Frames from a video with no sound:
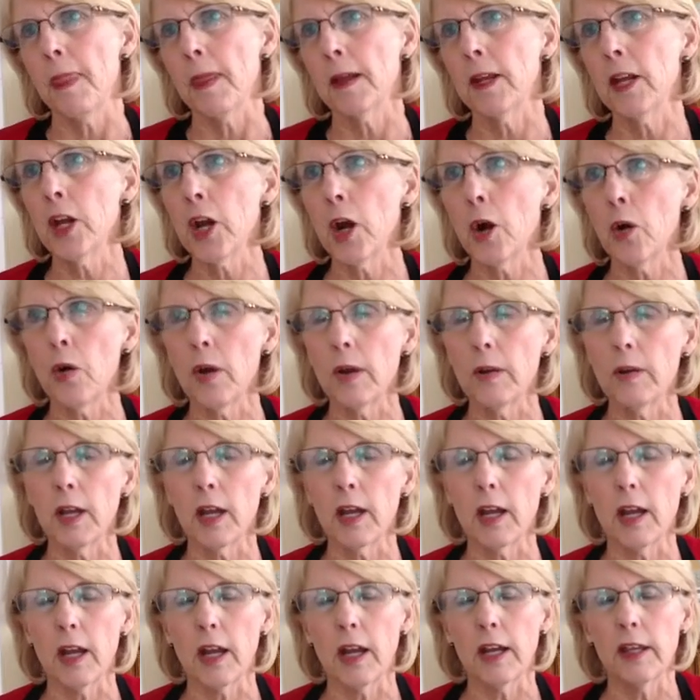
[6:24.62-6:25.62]

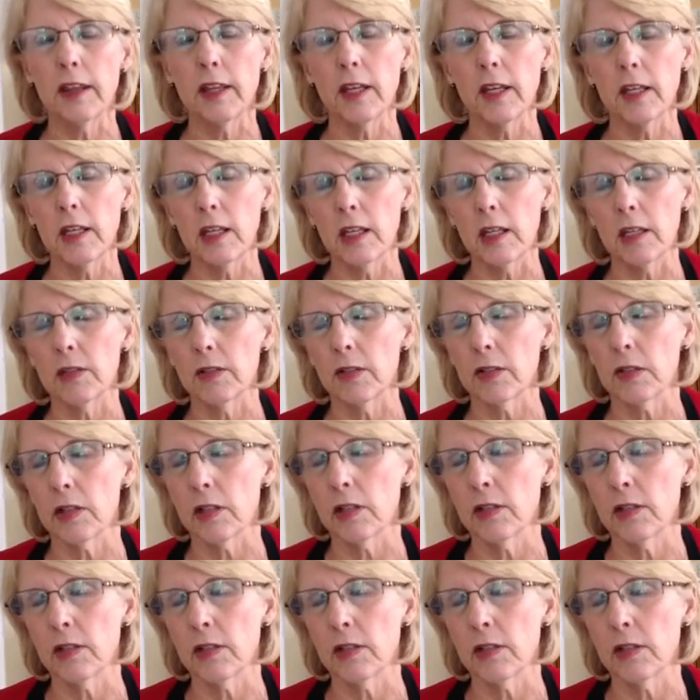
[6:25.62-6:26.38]
I think he's